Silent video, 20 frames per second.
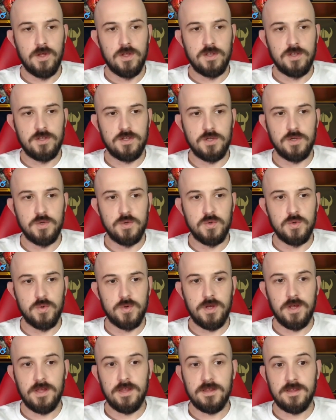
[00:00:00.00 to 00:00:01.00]
to
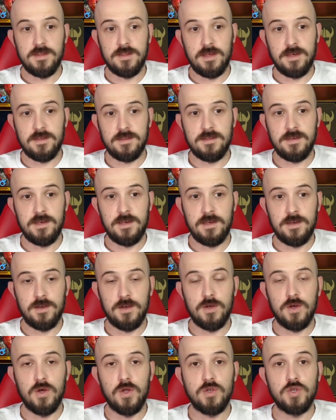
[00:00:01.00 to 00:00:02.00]
60
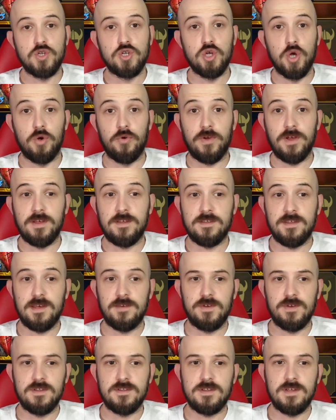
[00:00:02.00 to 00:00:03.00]
during
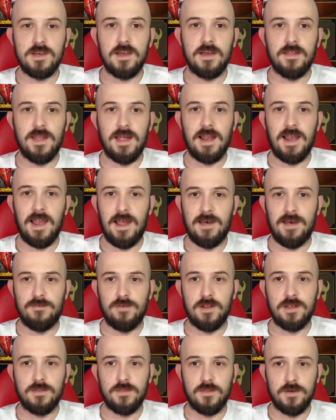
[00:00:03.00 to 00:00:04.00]
CVC and then
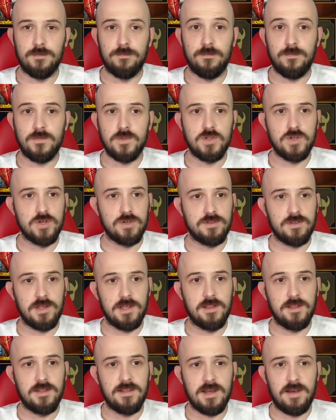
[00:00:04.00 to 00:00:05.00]
leveling them just
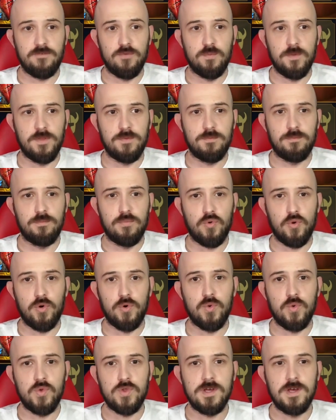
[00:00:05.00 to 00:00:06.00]
in the Tavern with
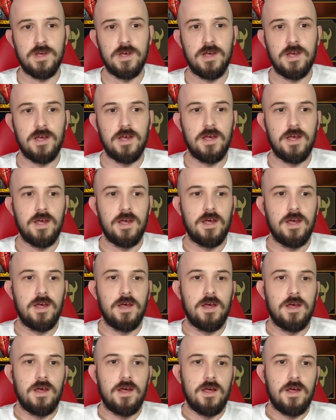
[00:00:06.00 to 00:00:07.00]
brews.
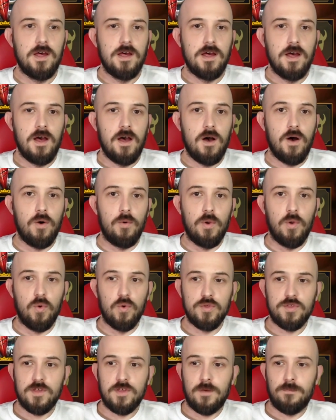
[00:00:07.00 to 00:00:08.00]
I will
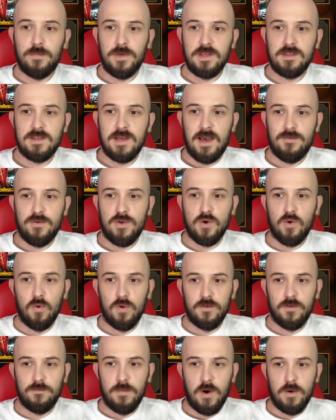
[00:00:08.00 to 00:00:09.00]
also be saving
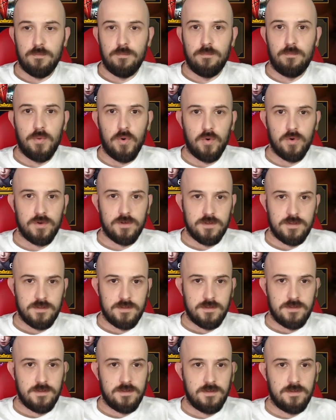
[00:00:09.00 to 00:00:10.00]
all of my
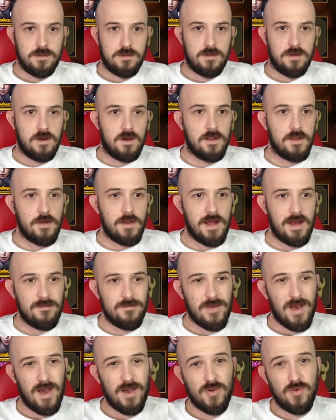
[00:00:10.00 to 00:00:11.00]
books. I don't
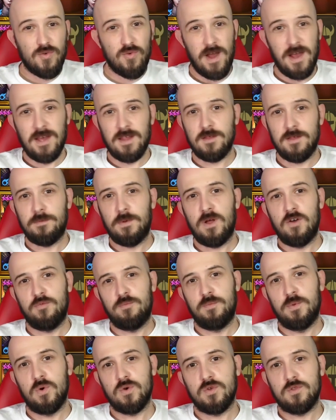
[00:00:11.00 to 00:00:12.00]
have a great supply
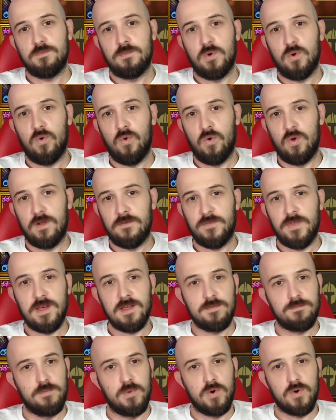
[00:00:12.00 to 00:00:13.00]
of books, but all of
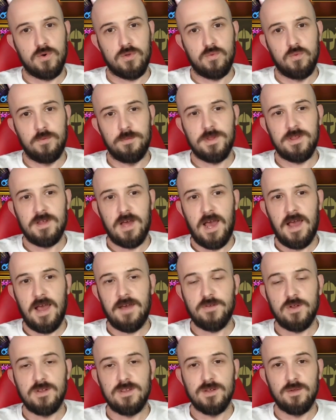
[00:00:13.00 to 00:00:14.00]
these books will be
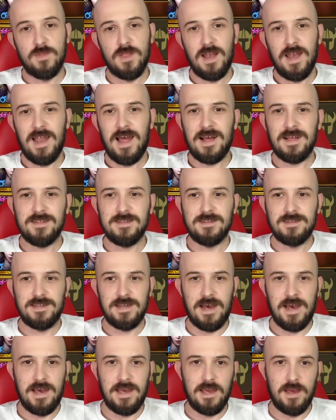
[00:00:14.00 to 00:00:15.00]
saved until the last
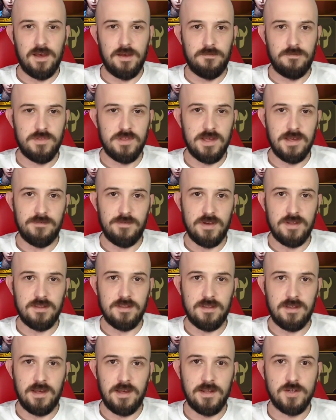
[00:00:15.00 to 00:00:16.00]
day of
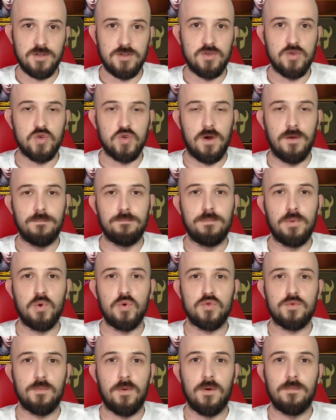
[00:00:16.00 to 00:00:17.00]
CVC, just to try and
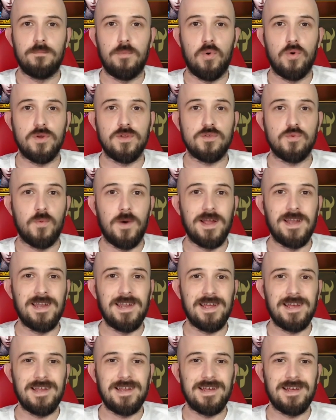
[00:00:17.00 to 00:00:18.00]
boost my points where
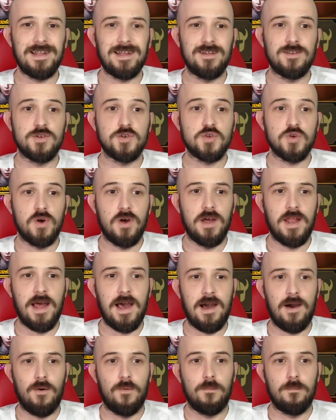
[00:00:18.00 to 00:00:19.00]
needed and to try and
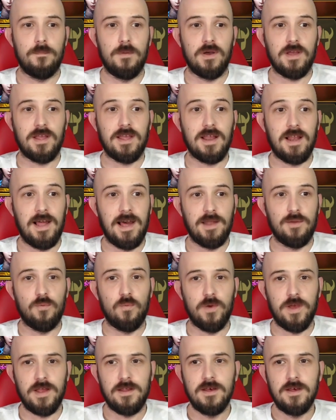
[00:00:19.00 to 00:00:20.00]
help my clan
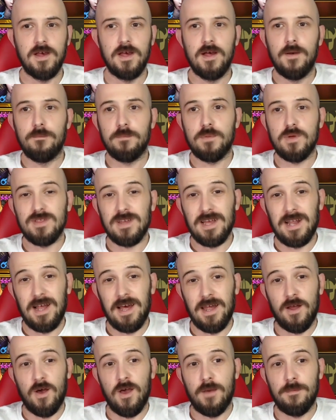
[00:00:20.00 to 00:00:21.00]
win. Because the
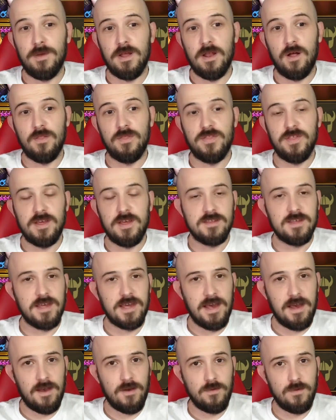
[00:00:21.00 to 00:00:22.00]
clan I am in on this
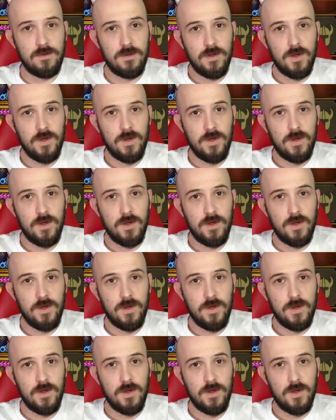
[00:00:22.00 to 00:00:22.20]
account,